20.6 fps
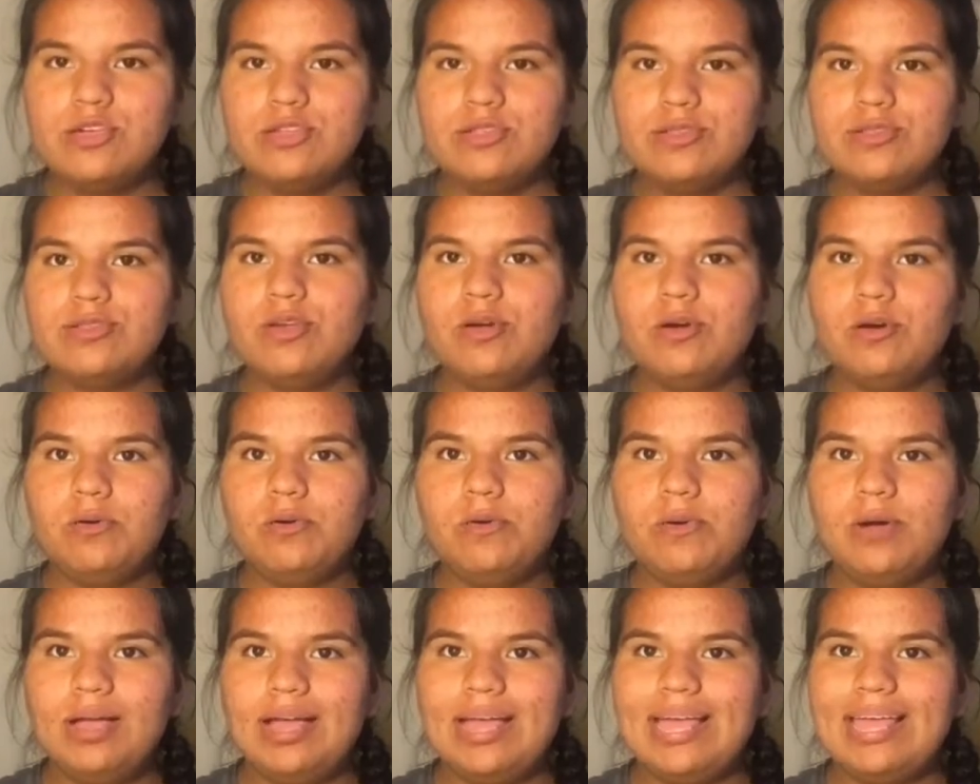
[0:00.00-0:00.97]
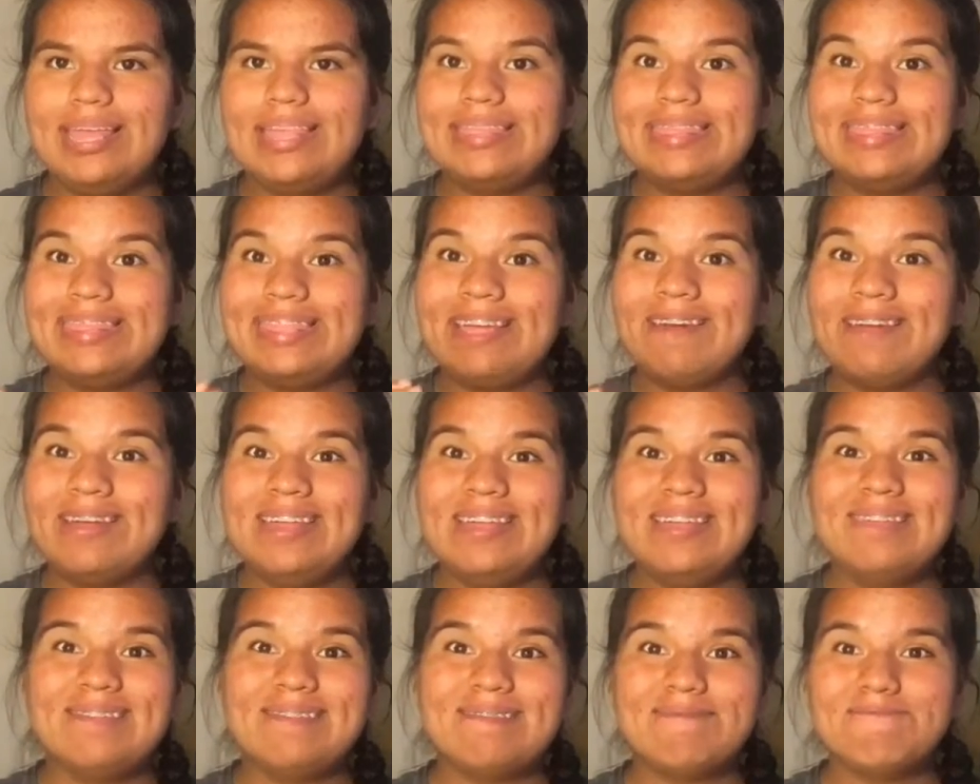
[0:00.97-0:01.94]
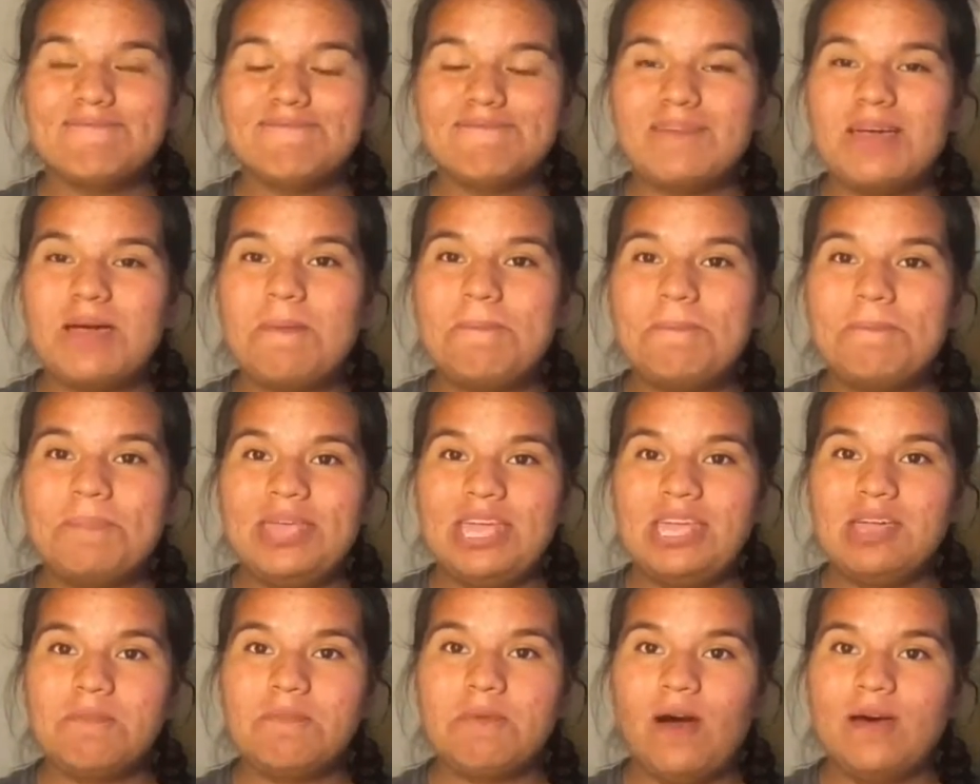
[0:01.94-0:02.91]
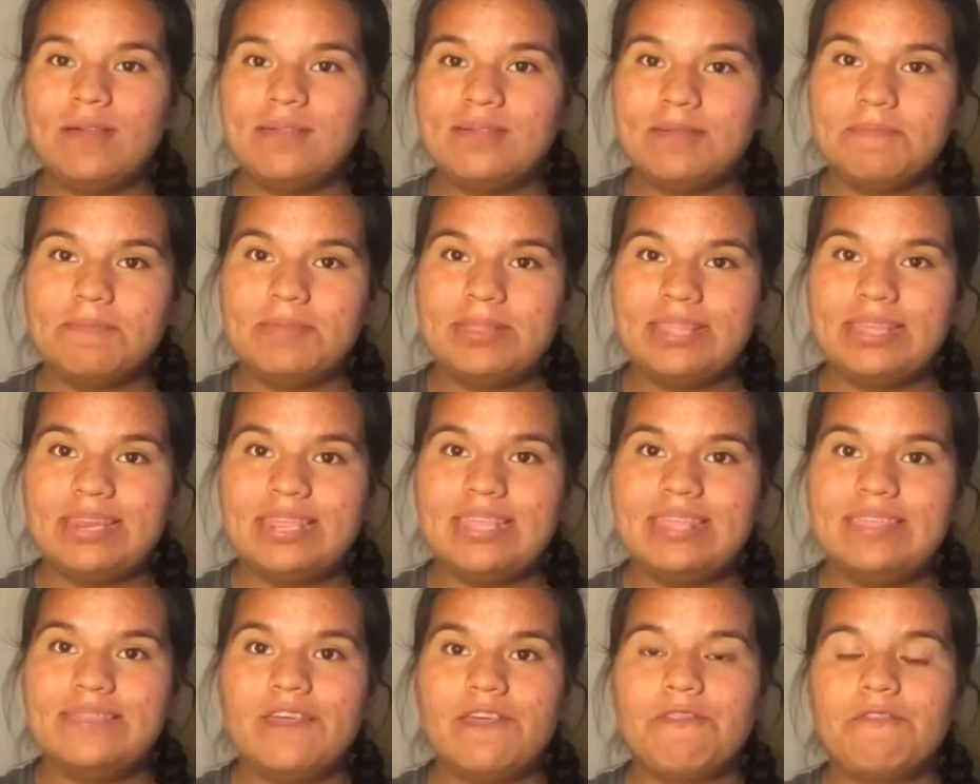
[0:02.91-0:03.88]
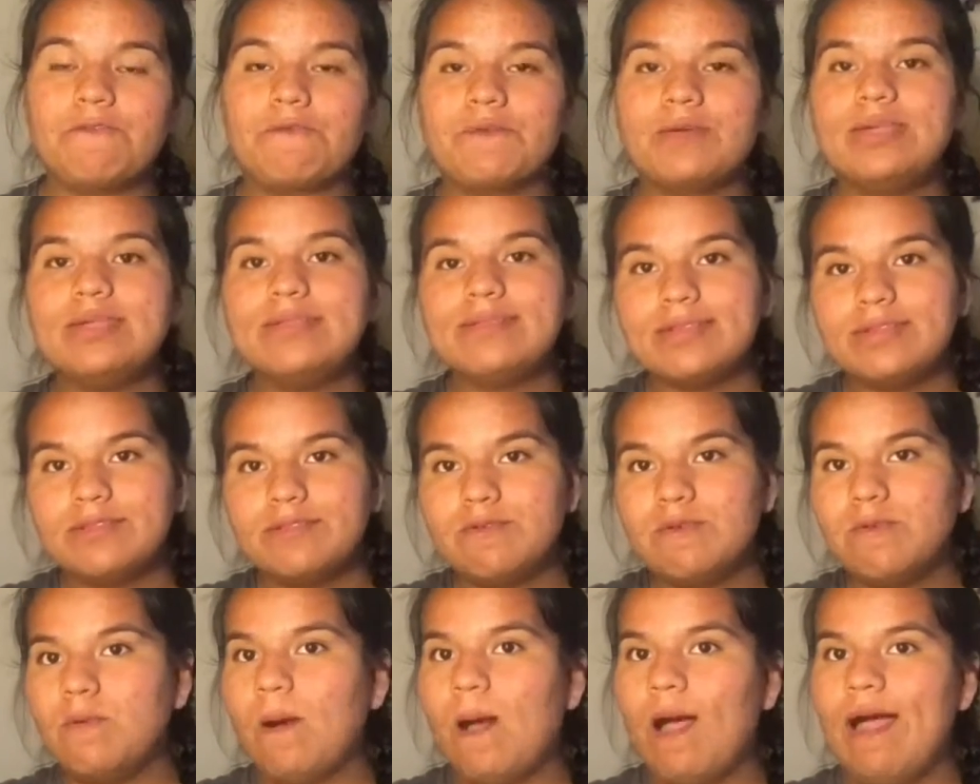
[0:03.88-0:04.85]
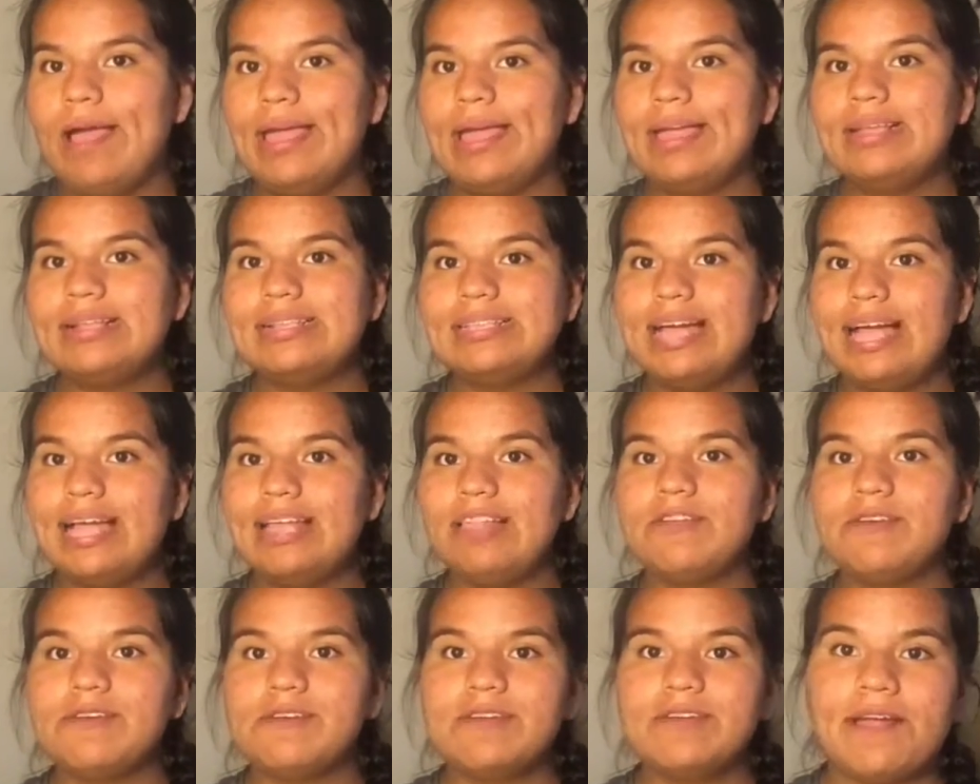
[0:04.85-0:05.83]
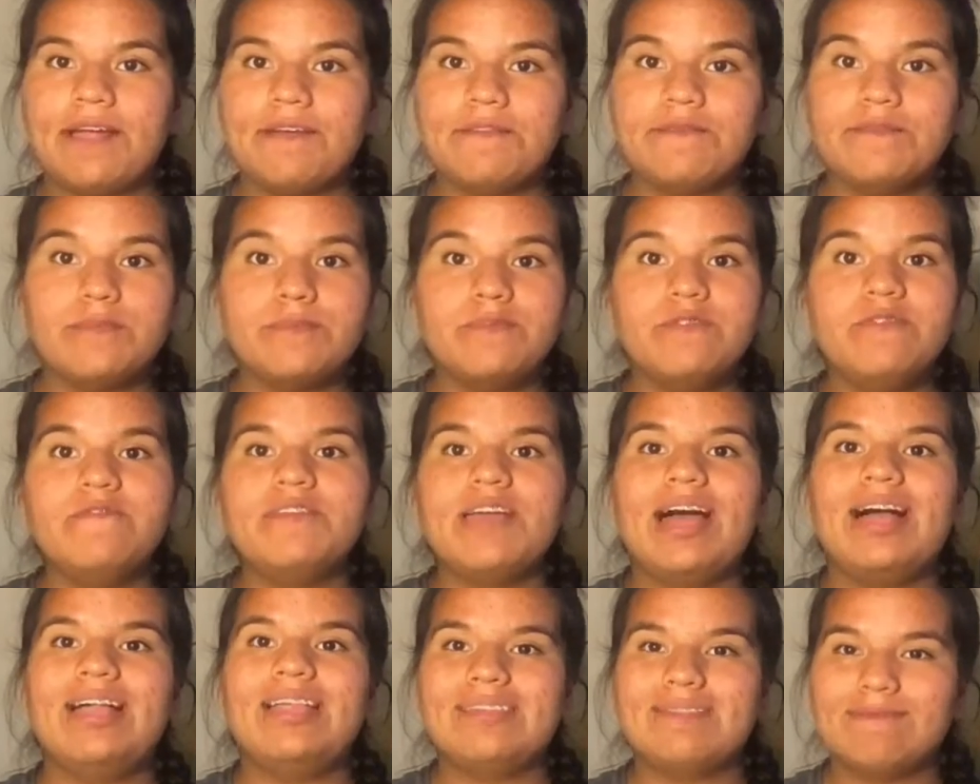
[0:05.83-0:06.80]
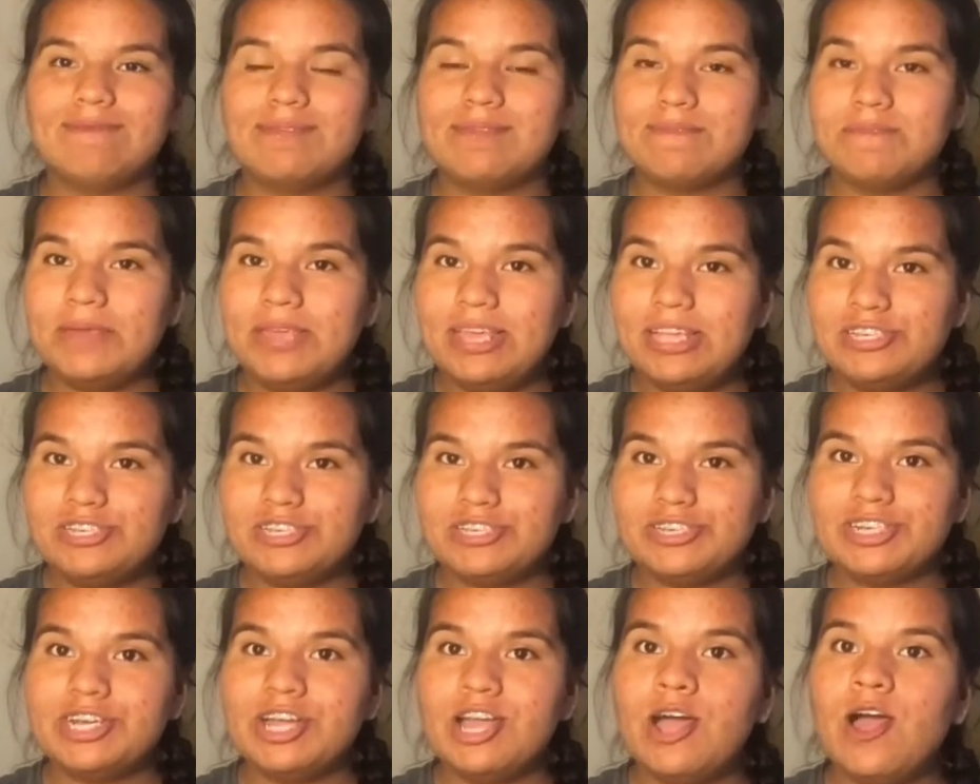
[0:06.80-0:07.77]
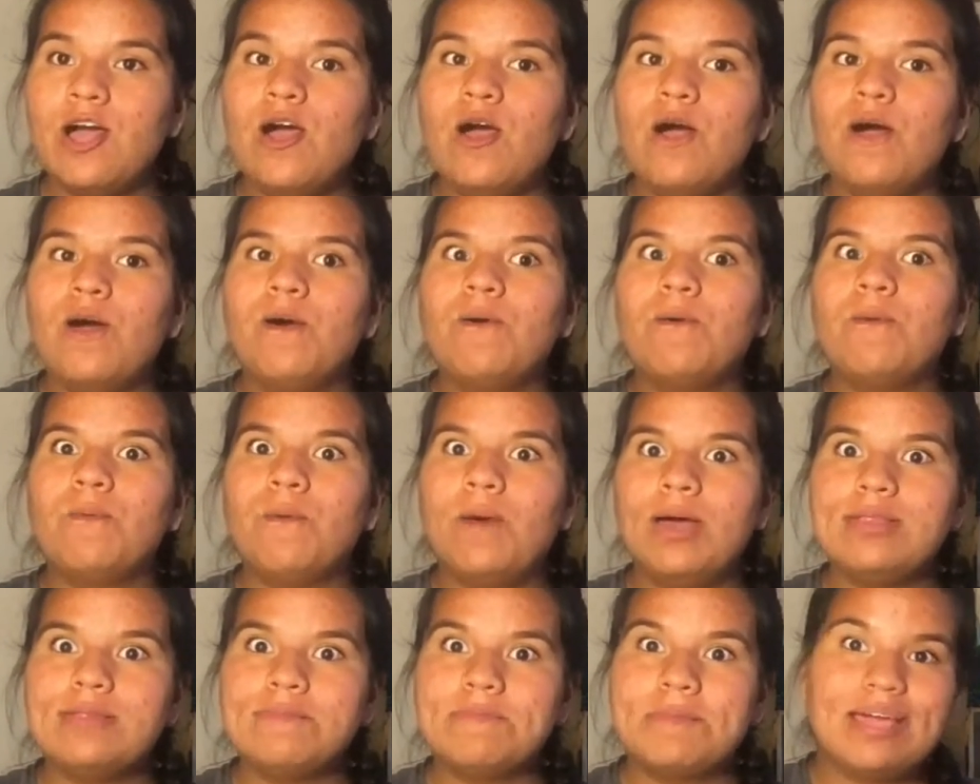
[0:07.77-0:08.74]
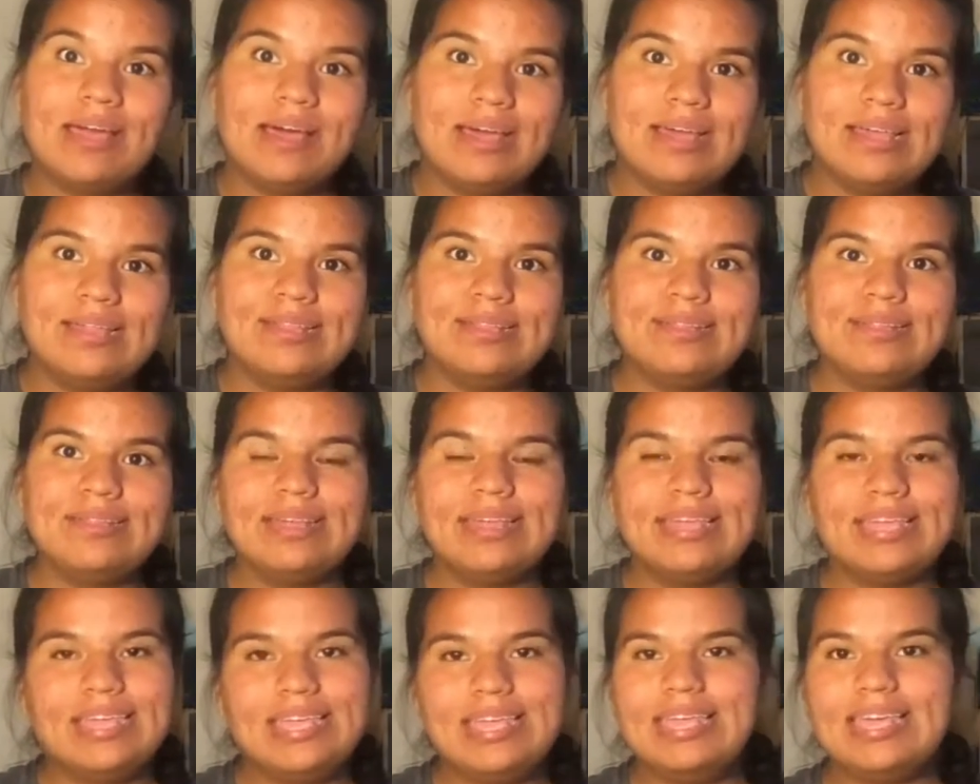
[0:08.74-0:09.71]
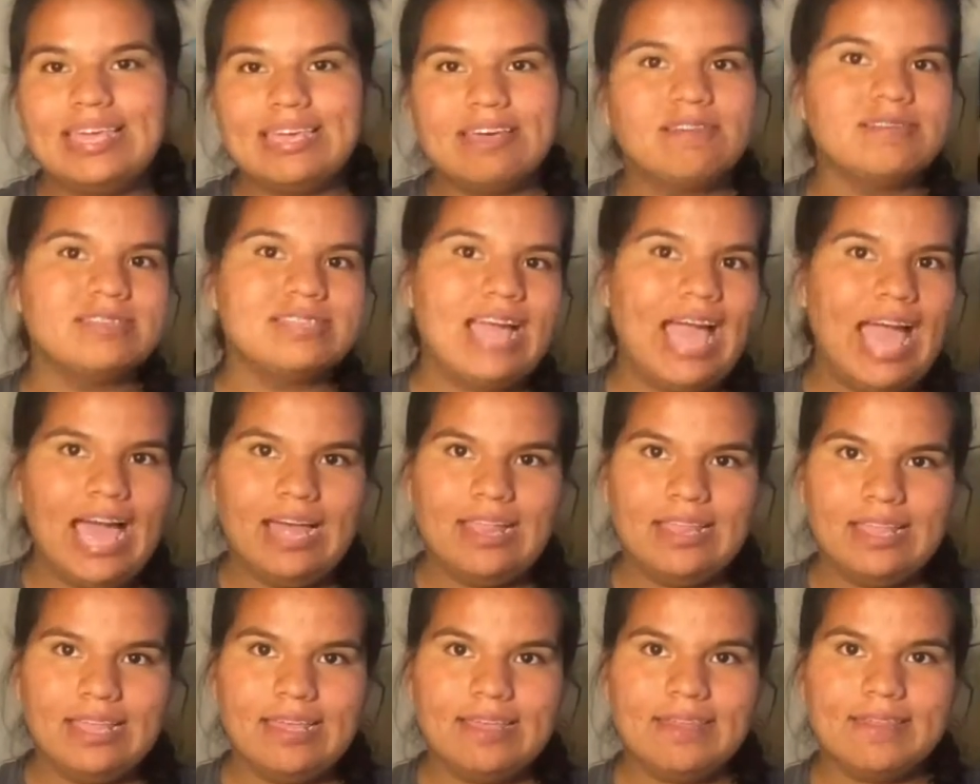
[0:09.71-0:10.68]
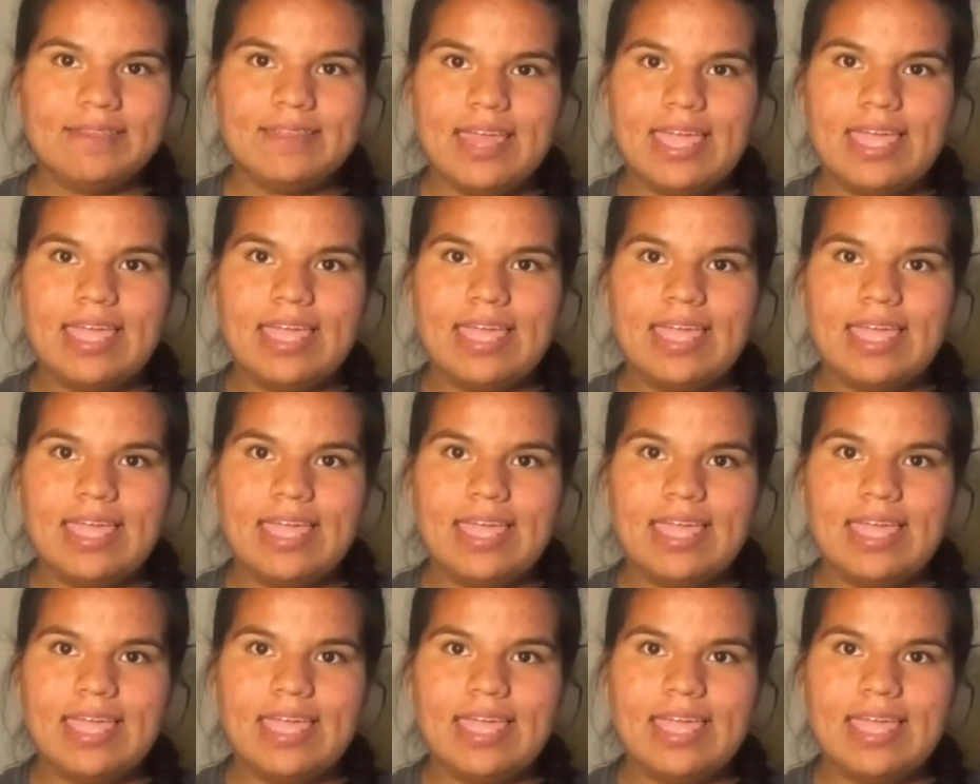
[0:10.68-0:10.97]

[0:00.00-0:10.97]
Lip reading: So there is a big possibility that the reason why Tyler have removed Alex's picture was because he killed Alex.